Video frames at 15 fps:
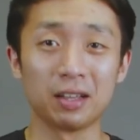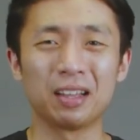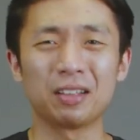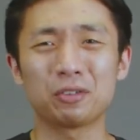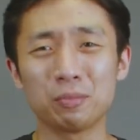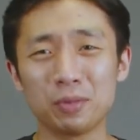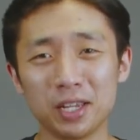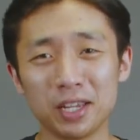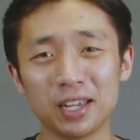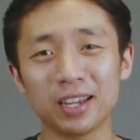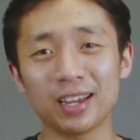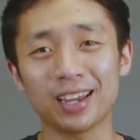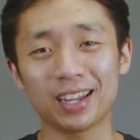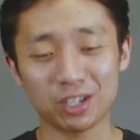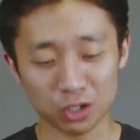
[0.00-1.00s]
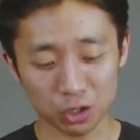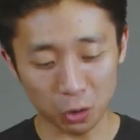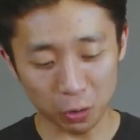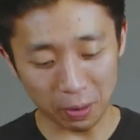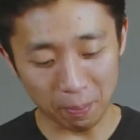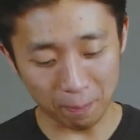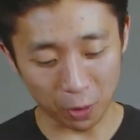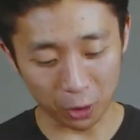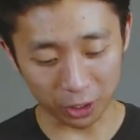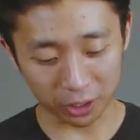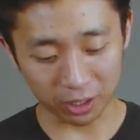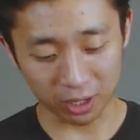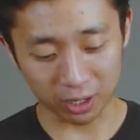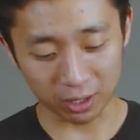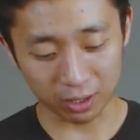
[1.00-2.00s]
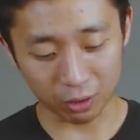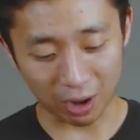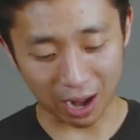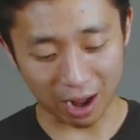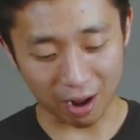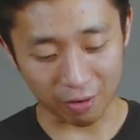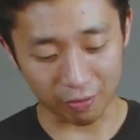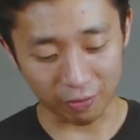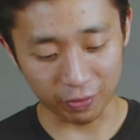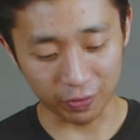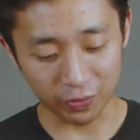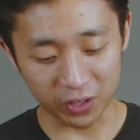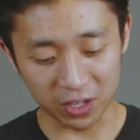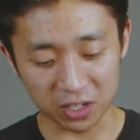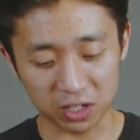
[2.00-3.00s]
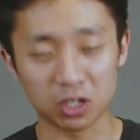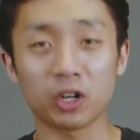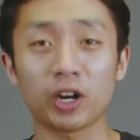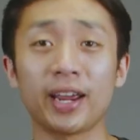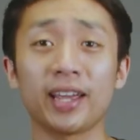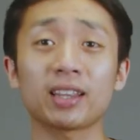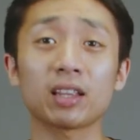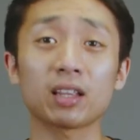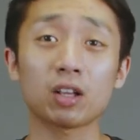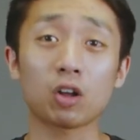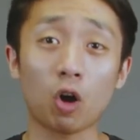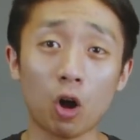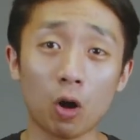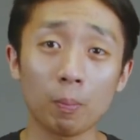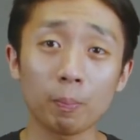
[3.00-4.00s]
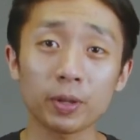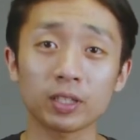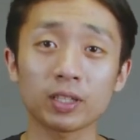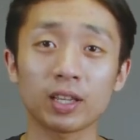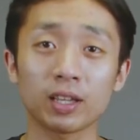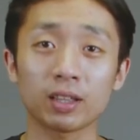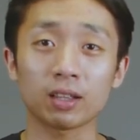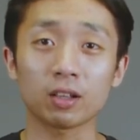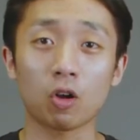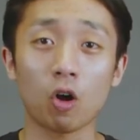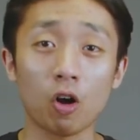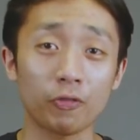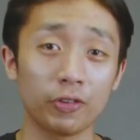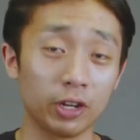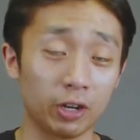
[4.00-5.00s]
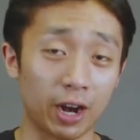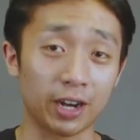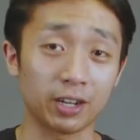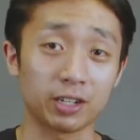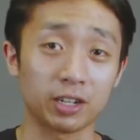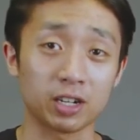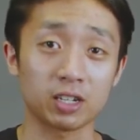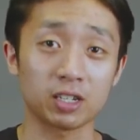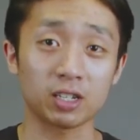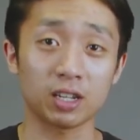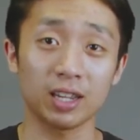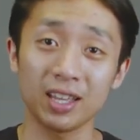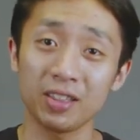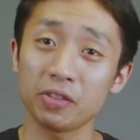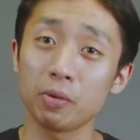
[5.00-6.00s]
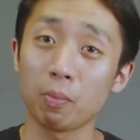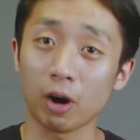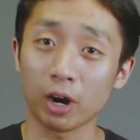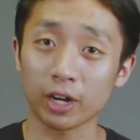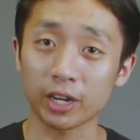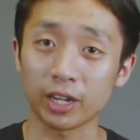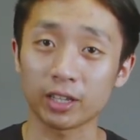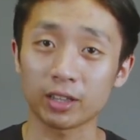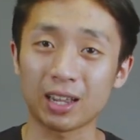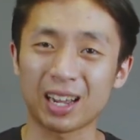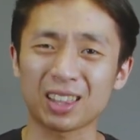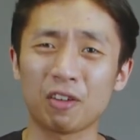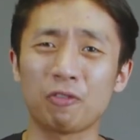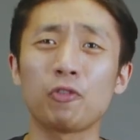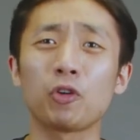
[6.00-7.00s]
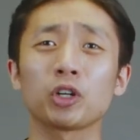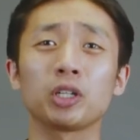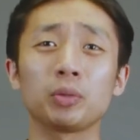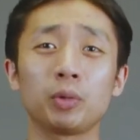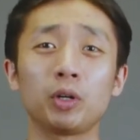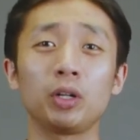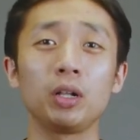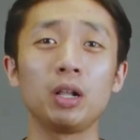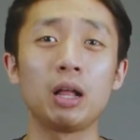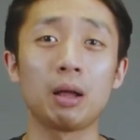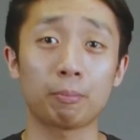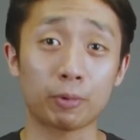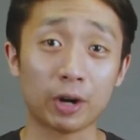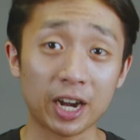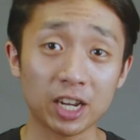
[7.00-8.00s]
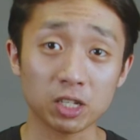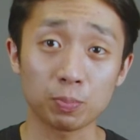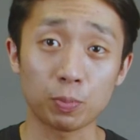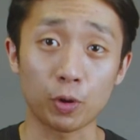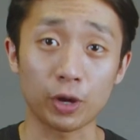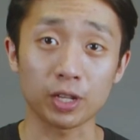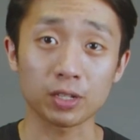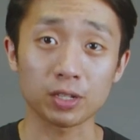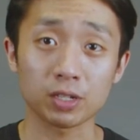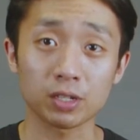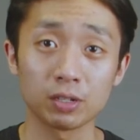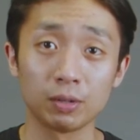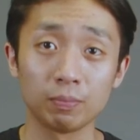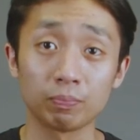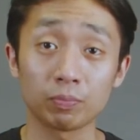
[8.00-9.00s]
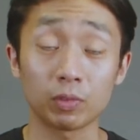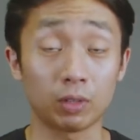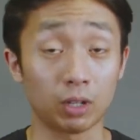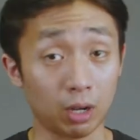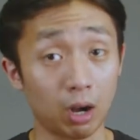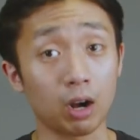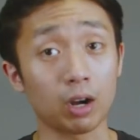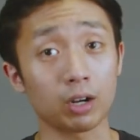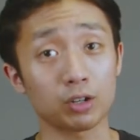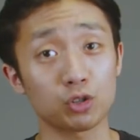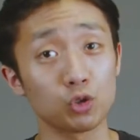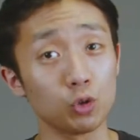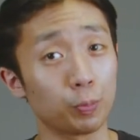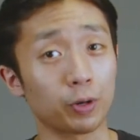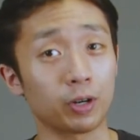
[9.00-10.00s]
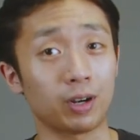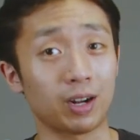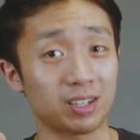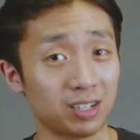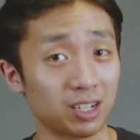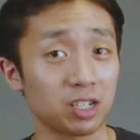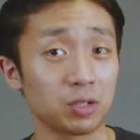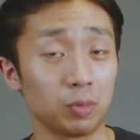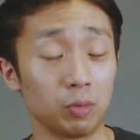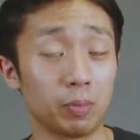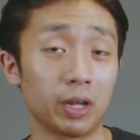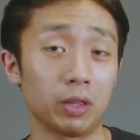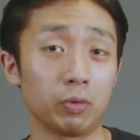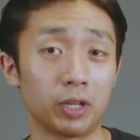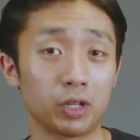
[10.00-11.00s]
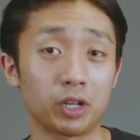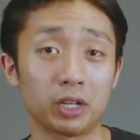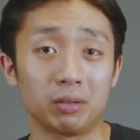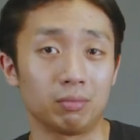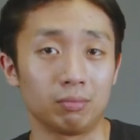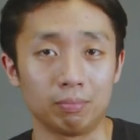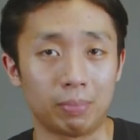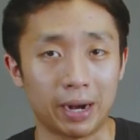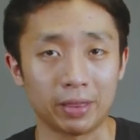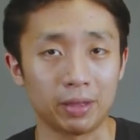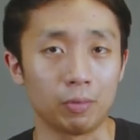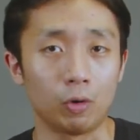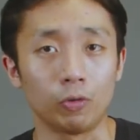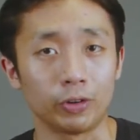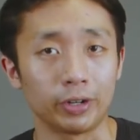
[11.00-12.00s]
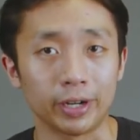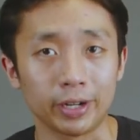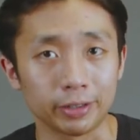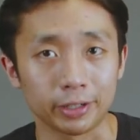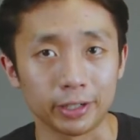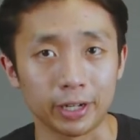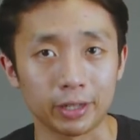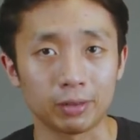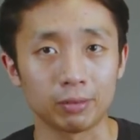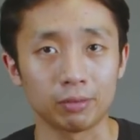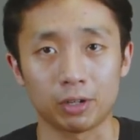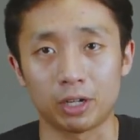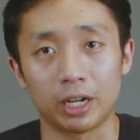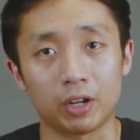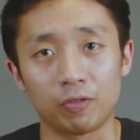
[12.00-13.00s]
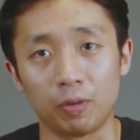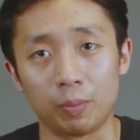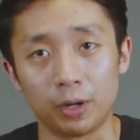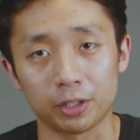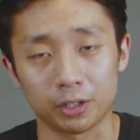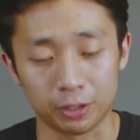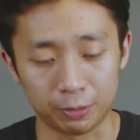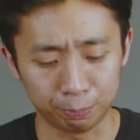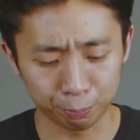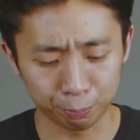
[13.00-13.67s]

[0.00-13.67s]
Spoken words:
To me, it's so important to have these great, competent coffee grinders in the market at affordable price points that are super accessible, by the way. You can buy them over the internet, click of a button.